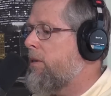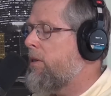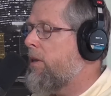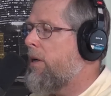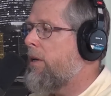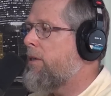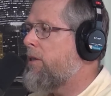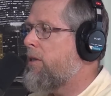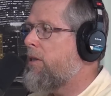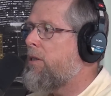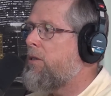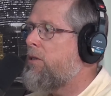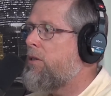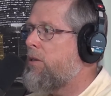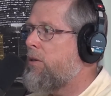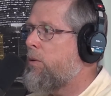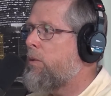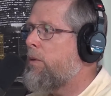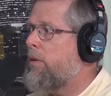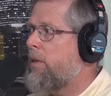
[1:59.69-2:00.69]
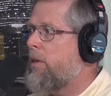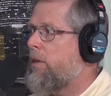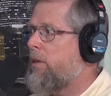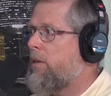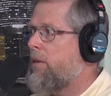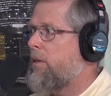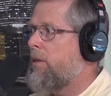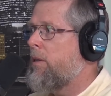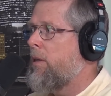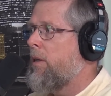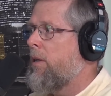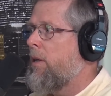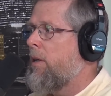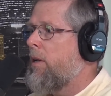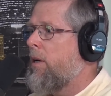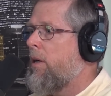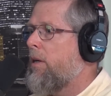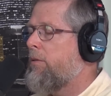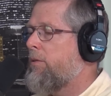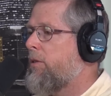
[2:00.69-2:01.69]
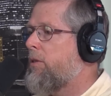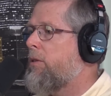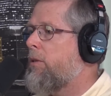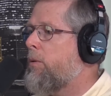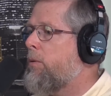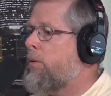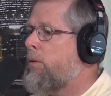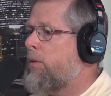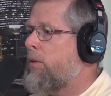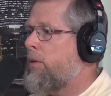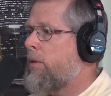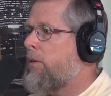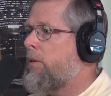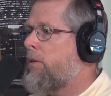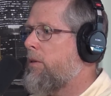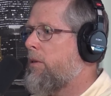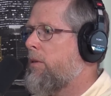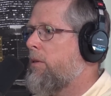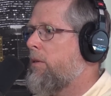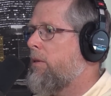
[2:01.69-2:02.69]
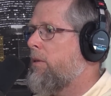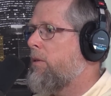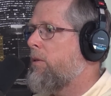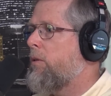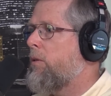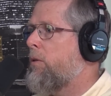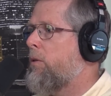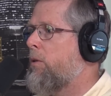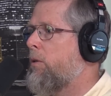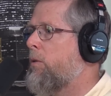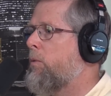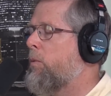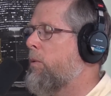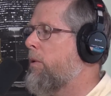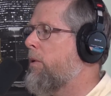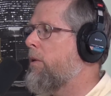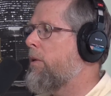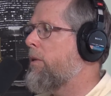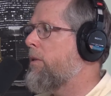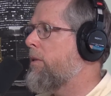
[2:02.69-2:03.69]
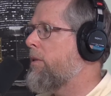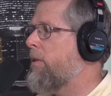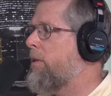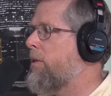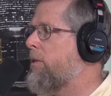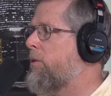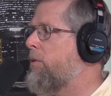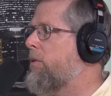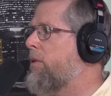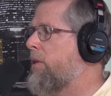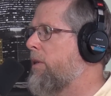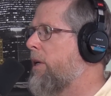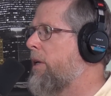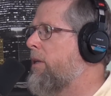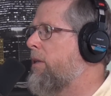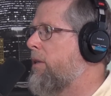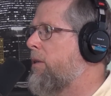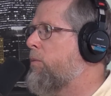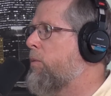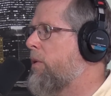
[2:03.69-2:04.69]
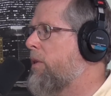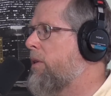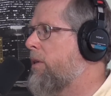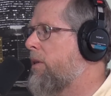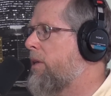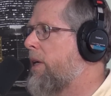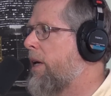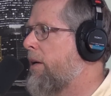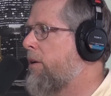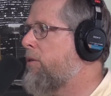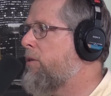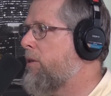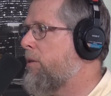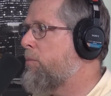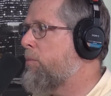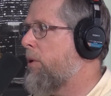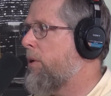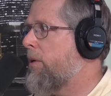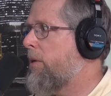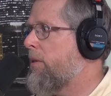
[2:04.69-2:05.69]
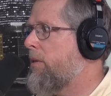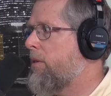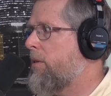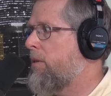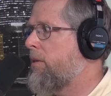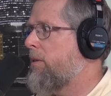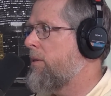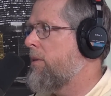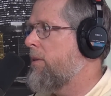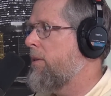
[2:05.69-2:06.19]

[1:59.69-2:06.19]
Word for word: touching stories of soldiers who were united with their counterparts.